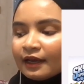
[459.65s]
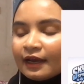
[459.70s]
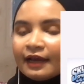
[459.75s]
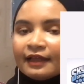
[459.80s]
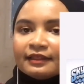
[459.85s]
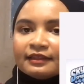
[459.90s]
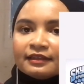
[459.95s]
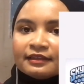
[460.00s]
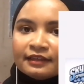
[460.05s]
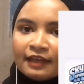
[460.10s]

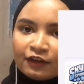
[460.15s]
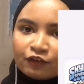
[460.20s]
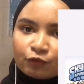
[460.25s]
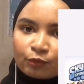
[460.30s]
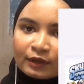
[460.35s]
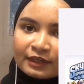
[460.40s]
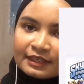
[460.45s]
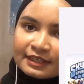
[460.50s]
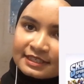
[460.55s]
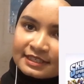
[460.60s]
And the next
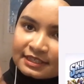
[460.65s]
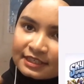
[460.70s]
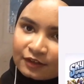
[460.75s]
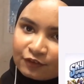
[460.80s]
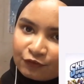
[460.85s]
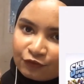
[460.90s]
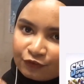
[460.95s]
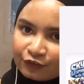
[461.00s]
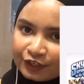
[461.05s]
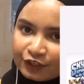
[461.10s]
one is a
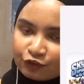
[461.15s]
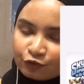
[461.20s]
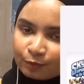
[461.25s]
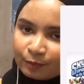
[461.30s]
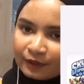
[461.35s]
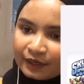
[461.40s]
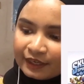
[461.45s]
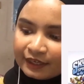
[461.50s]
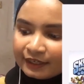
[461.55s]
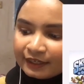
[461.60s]

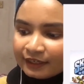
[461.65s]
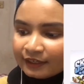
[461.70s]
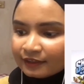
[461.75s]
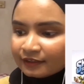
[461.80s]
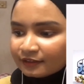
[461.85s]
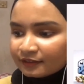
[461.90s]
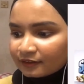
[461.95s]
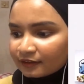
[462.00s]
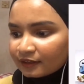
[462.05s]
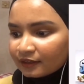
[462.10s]
free-to-play
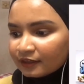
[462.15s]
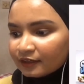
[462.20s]
hit.